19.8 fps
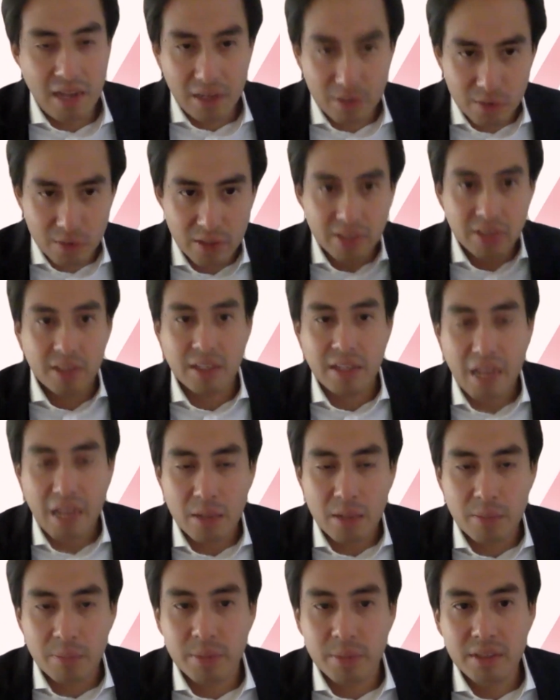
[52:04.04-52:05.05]
actually
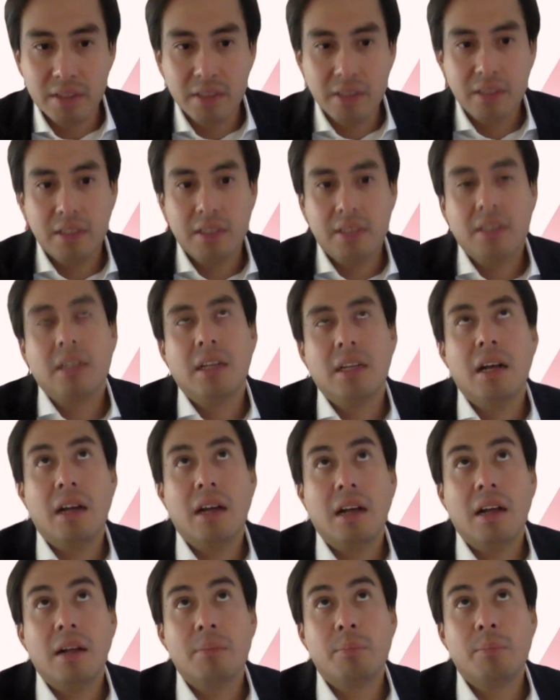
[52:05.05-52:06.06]
help
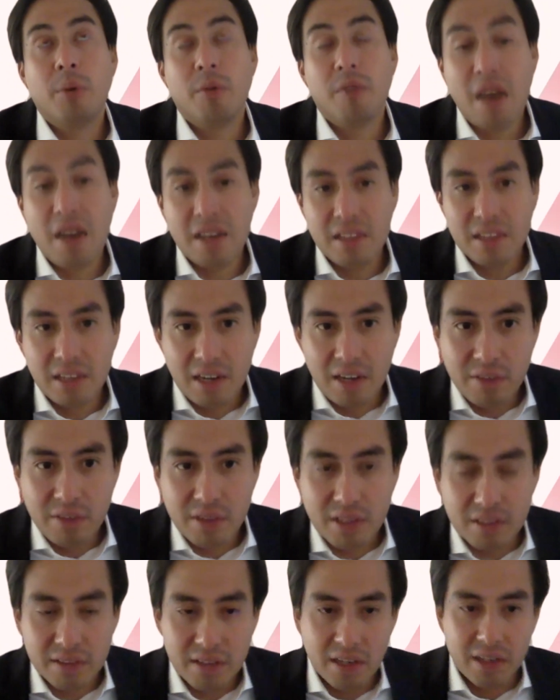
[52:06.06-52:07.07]
provide that
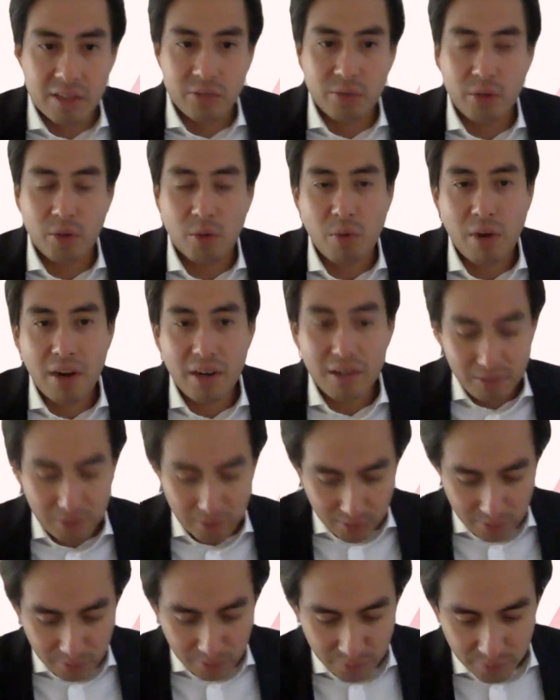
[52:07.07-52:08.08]
evidence that is required?
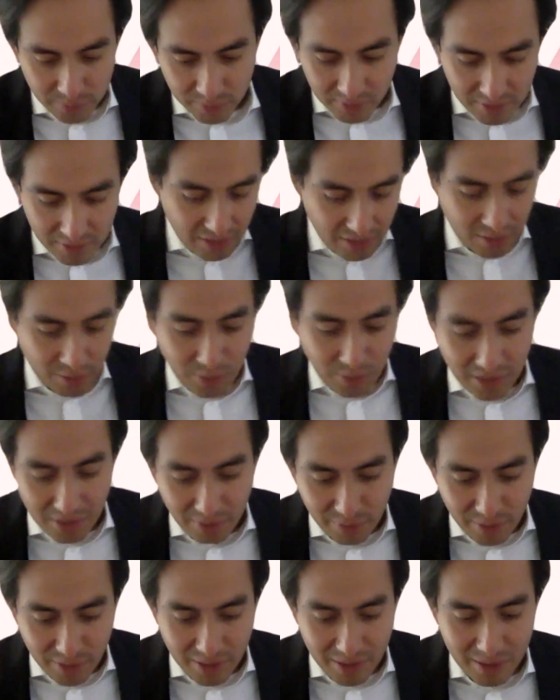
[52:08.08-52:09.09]
So 3
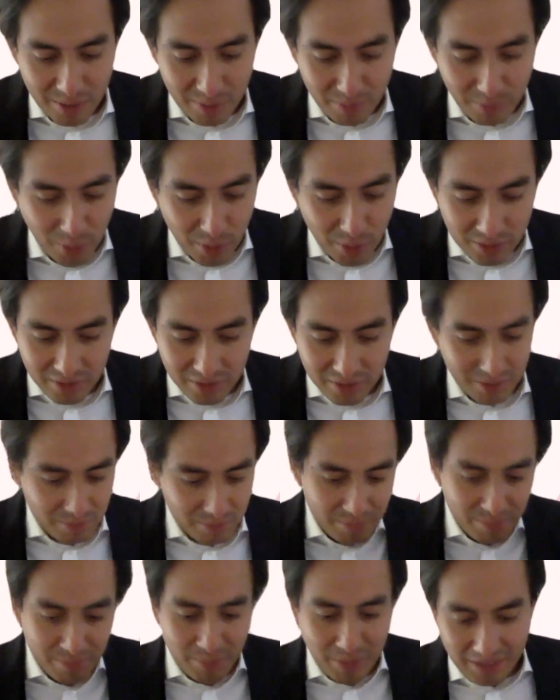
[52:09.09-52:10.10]
different points,
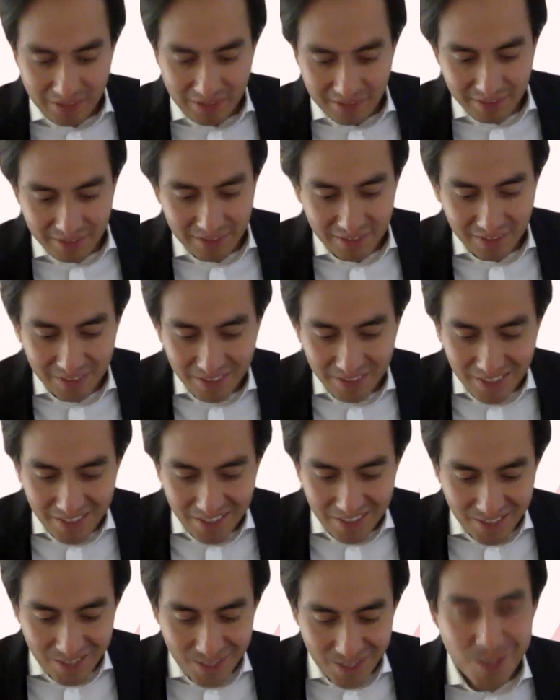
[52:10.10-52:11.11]
and please
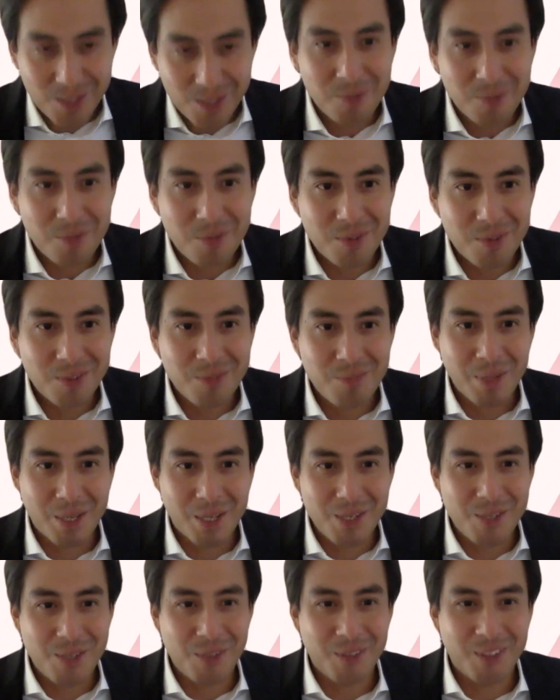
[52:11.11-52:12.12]
pick
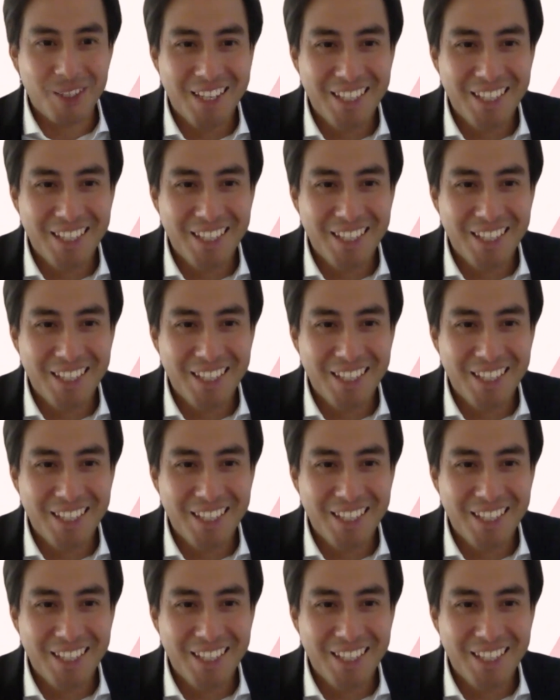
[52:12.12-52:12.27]
and choose.